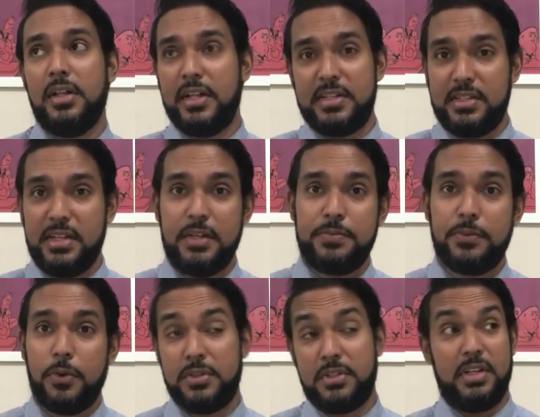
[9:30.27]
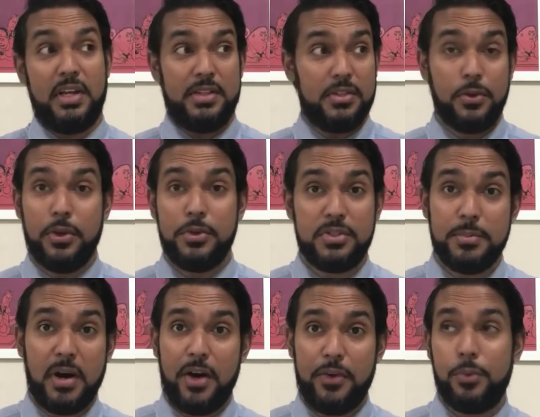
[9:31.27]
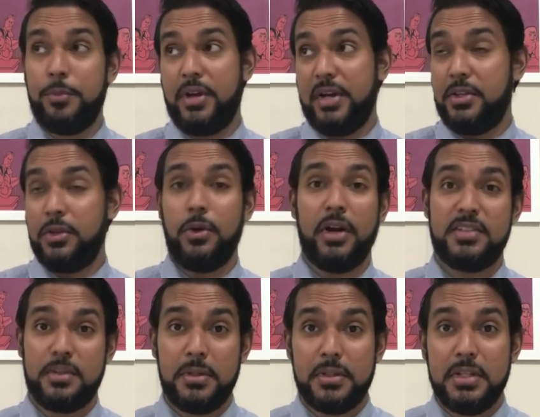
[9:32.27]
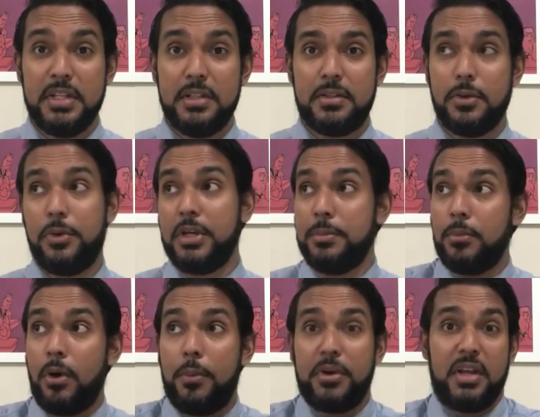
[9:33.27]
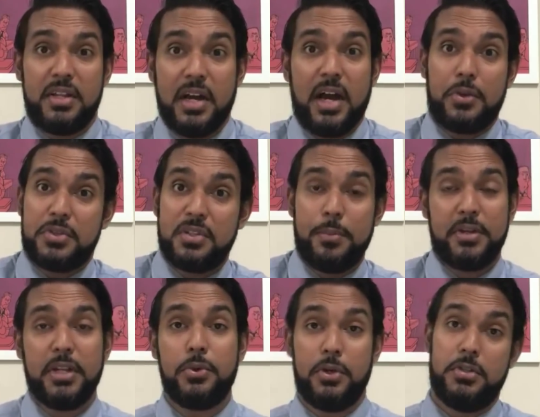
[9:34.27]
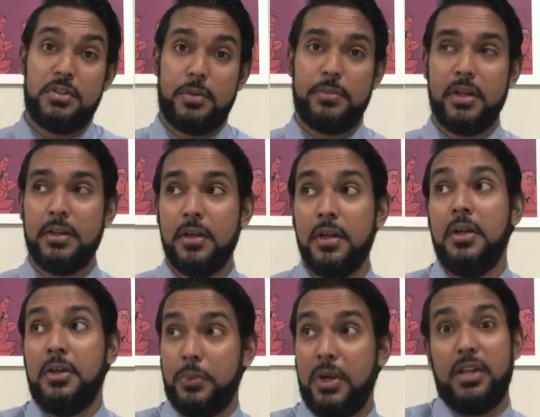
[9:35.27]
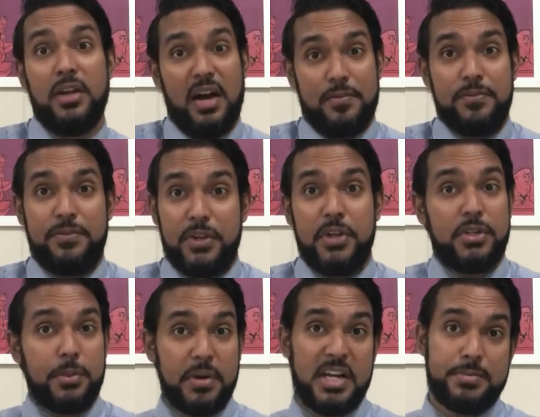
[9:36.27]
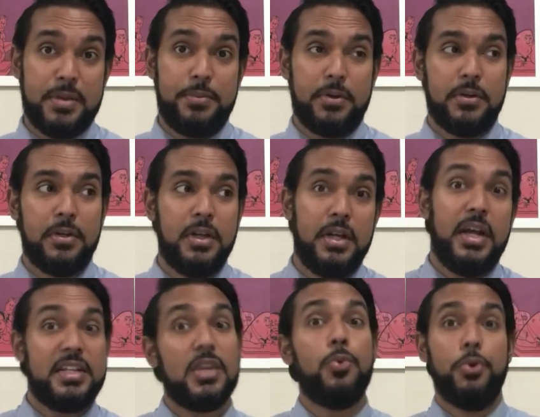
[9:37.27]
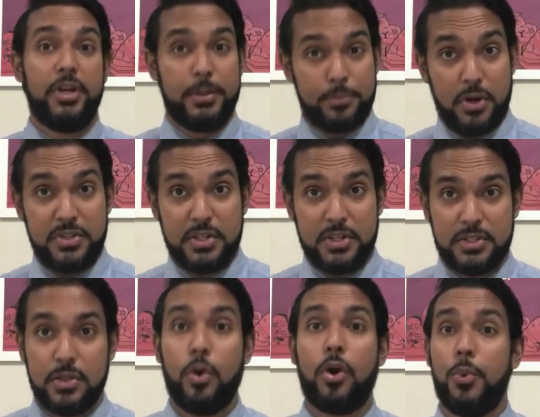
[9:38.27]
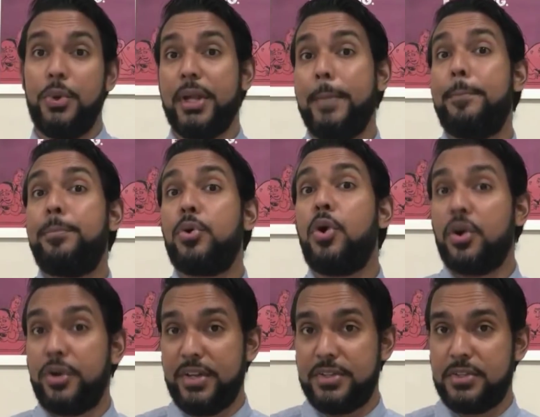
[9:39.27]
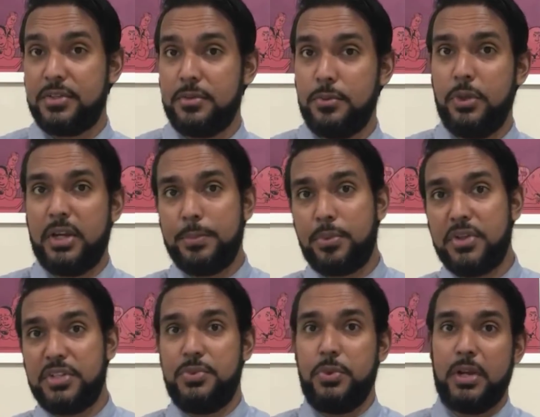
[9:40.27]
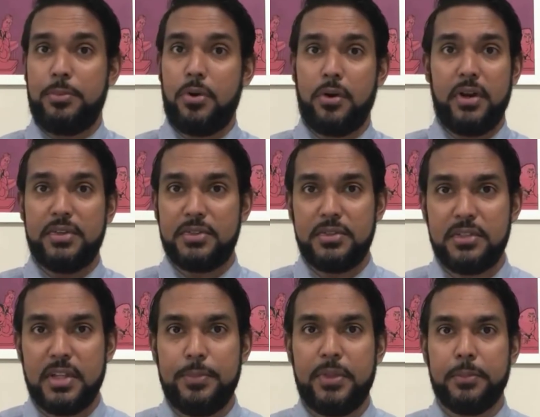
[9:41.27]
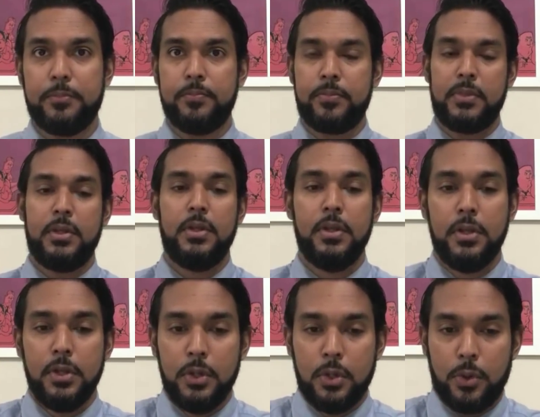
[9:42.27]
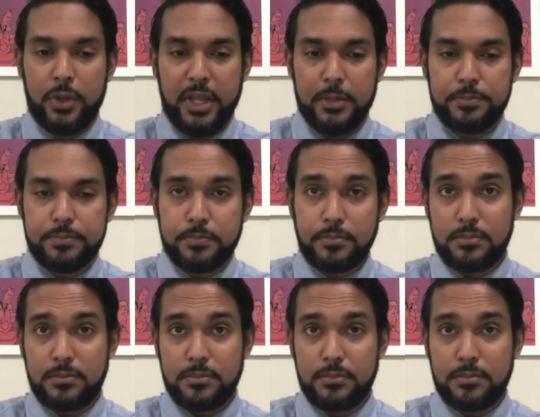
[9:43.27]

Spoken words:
Let's say you did 40 and you had to go and use the bathroom, or you had to go and get something to eat, or your mom or your dad or somebody called you to do something. Well, you haven't finished your past paper. It's a work in process or a work in progress. Work in process, work in progress, same thing. Okay.